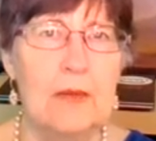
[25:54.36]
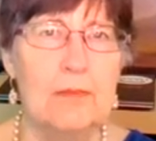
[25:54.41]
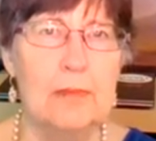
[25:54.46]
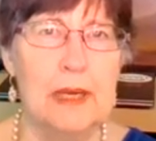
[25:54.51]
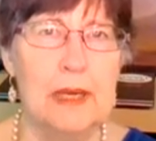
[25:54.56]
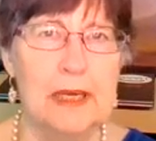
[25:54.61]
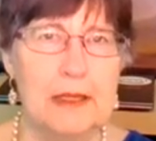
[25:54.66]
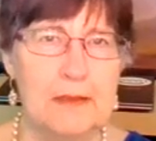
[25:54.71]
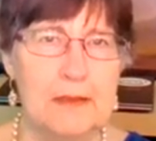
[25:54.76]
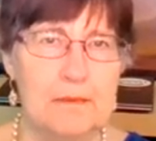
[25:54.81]

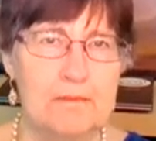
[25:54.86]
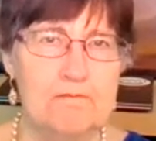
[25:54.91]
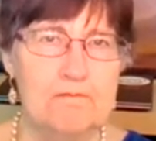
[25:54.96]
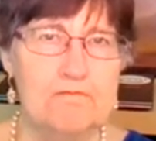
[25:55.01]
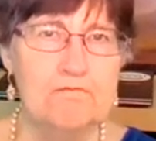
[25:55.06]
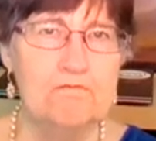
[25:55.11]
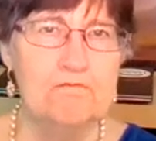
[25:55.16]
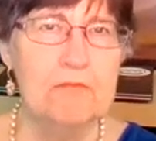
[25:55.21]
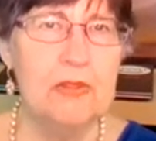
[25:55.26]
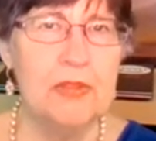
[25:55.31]
but
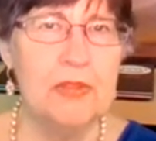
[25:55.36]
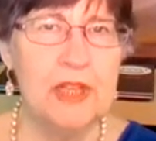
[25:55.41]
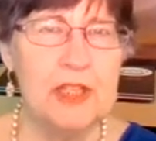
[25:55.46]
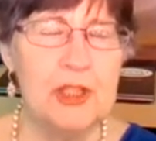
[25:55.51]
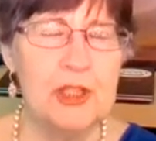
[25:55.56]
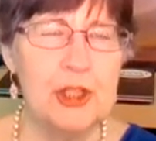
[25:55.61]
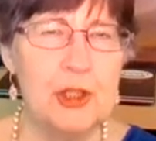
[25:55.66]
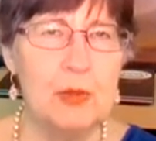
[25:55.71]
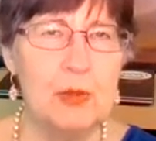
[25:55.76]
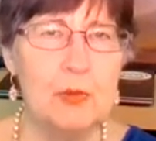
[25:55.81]

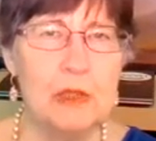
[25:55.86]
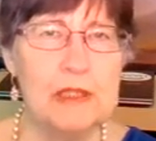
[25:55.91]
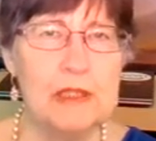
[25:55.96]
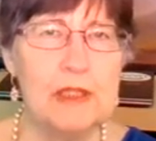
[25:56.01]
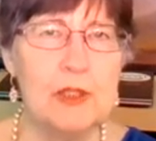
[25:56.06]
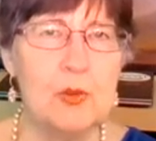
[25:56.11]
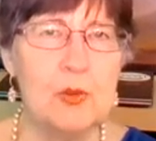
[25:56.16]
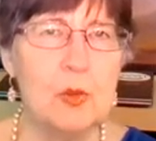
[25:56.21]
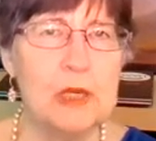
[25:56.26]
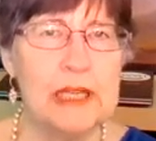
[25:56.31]
this year
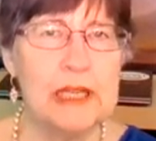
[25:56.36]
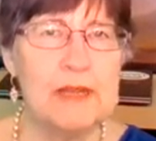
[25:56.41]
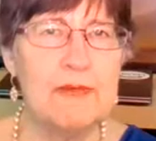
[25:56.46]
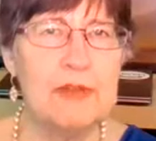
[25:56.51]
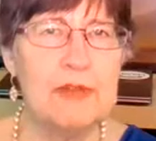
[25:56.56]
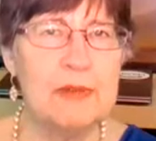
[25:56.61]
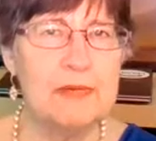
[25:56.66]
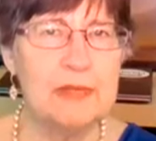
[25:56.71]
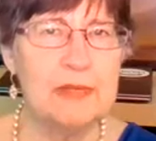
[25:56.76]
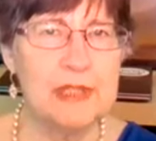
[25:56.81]
was
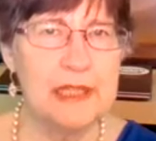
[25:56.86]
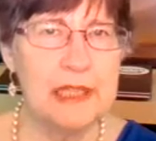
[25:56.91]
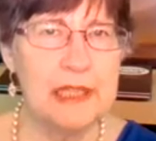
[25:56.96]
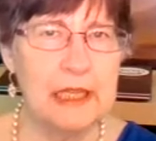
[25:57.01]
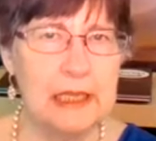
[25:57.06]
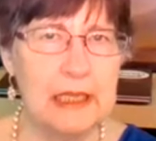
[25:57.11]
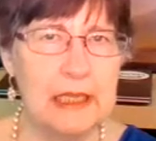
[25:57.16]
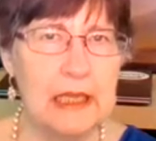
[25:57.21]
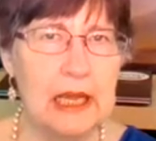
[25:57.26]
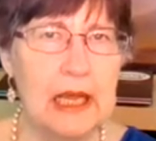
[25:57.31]

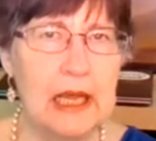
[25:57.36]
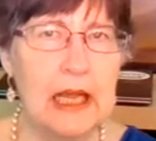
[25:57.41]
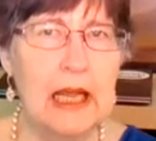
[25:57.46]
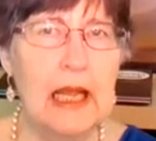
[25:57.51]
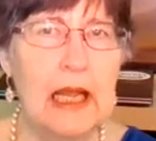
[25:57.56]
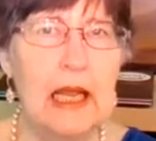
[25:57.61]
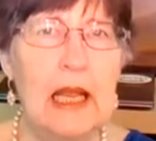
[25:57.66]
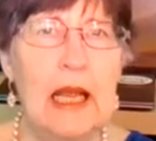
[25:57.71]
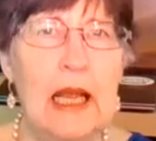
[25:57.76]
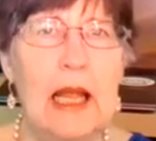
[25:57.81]
2015.
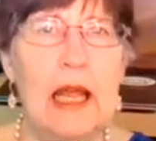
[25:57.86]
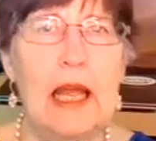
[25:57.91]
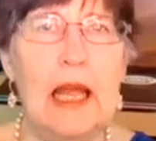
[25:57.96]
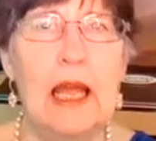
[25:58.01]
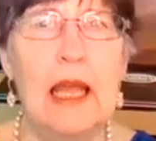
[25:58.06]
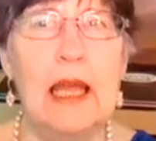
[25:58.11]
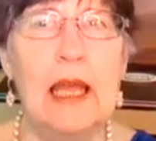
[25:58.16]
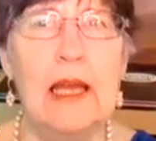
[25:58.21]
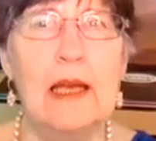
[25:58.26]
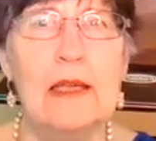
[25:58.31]

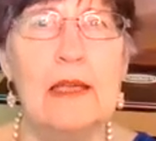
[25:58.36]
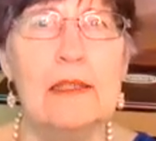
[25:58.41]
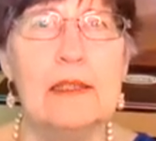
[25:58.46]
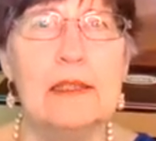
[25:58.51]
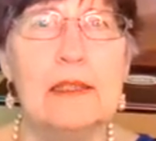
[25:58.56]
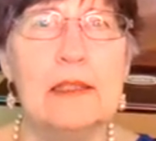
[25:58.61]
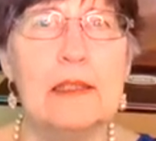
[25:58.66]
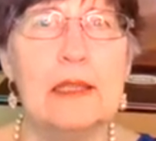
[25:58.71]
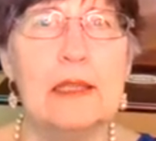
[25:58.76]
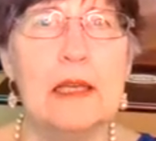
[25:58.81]

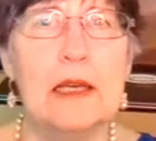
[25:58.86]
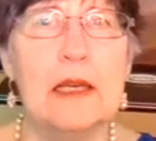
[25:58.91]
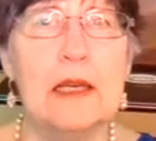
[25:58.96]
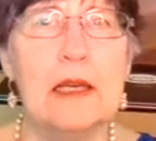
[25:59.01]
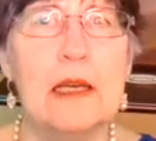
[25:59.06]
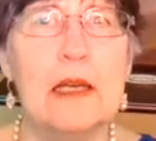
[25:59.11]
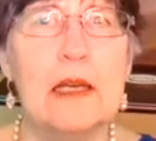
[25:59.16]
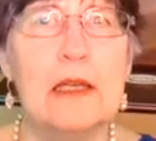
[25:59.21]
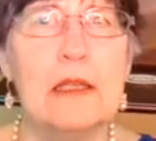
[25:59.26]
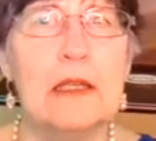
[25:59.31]
And
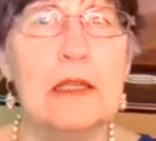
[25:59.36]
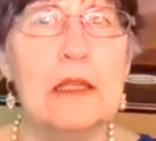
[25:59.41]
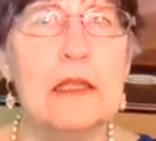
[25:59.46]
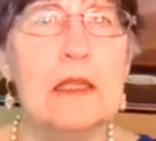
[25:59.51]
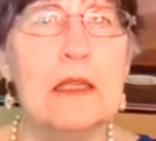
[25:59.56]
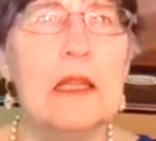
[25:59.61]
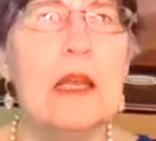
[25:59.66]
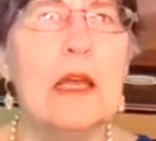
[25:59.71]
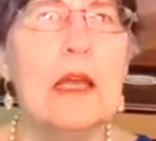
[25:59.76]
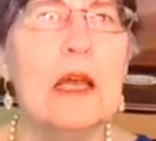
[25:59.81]

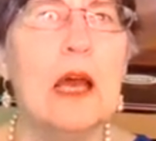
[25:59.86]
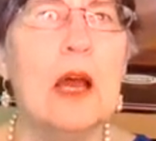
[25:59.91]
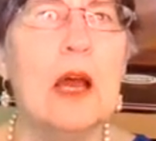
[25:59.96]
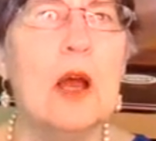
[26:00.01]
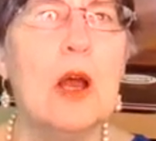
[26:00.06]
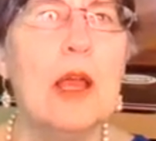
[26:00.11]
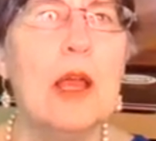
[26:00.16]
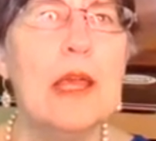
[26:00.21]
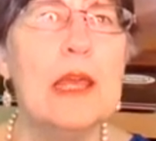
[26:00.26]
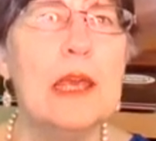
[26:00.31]

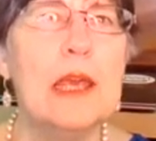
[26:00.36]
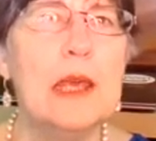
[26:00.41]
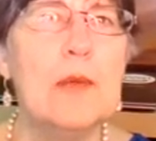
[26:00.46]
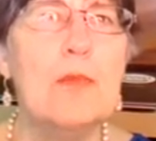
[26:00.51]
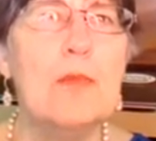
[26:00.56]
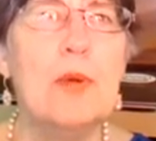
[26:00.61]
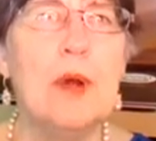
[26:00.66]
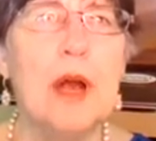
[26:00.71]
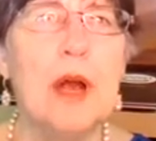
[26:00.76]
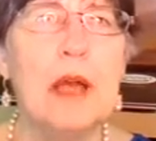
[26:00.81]
he
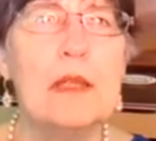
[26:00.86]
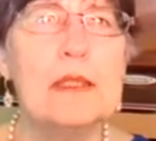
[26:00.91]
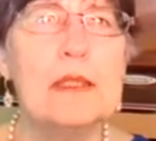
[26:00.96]
brought